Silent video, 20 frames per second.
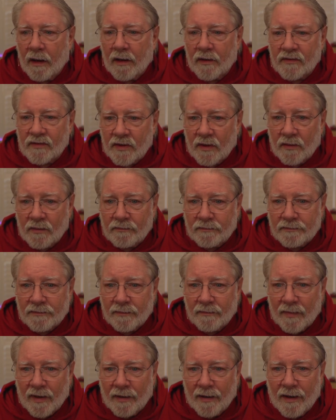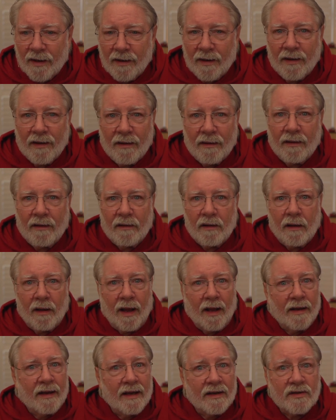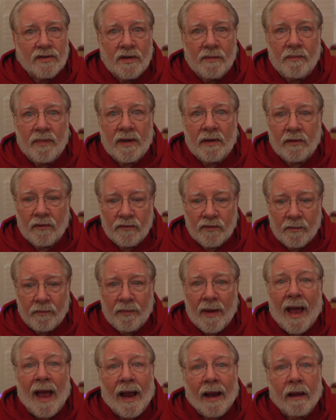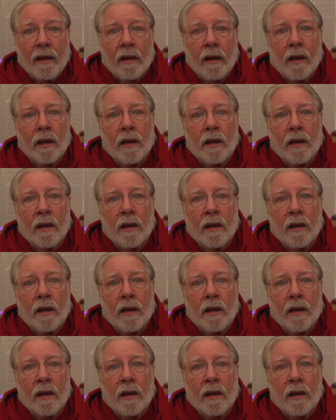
So I guess she peels it back